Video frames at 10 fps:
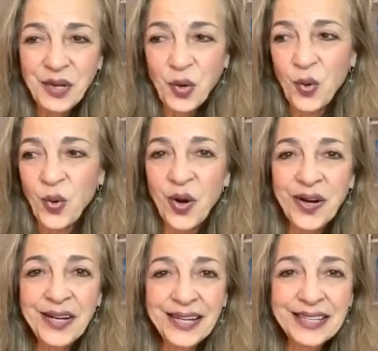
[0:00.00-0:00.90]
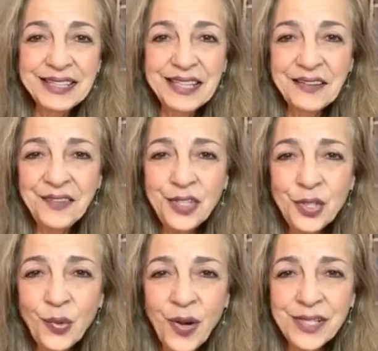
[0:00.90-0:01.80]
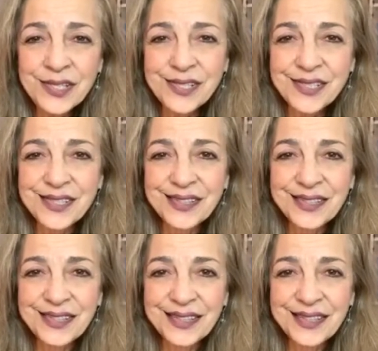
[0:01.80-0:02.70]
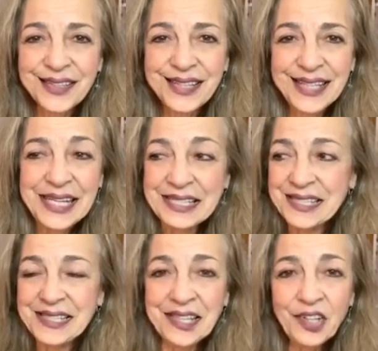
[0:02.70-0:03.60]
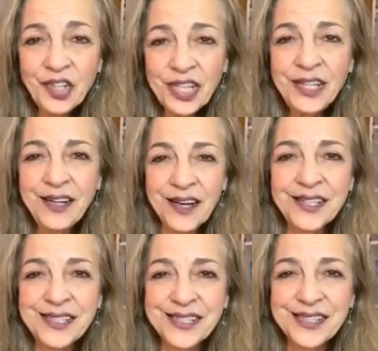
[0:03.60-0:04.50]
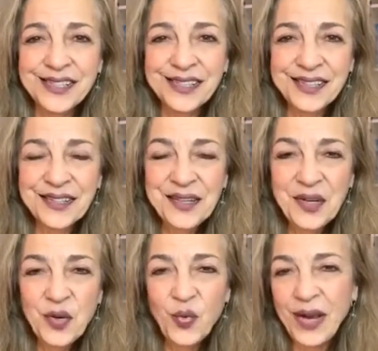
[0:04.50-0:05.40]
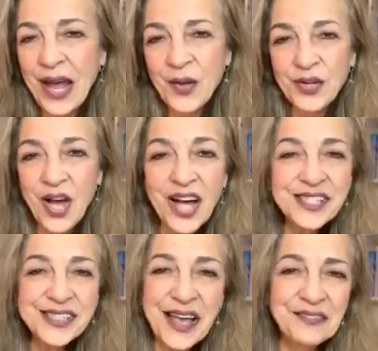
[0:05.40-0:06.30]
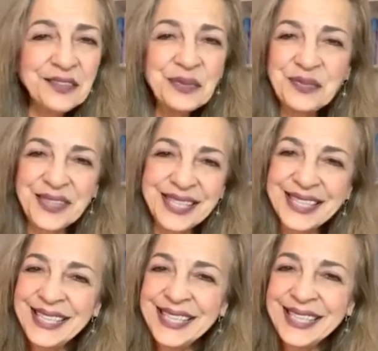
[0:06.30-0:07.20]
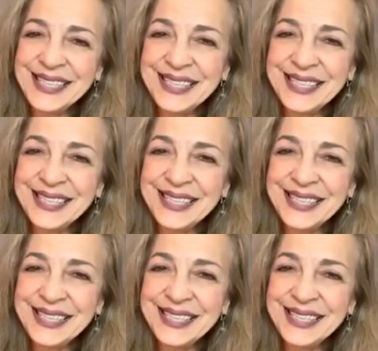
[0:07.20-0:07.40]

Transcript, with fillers: or given to us, instilled in us, without us ever feeling it?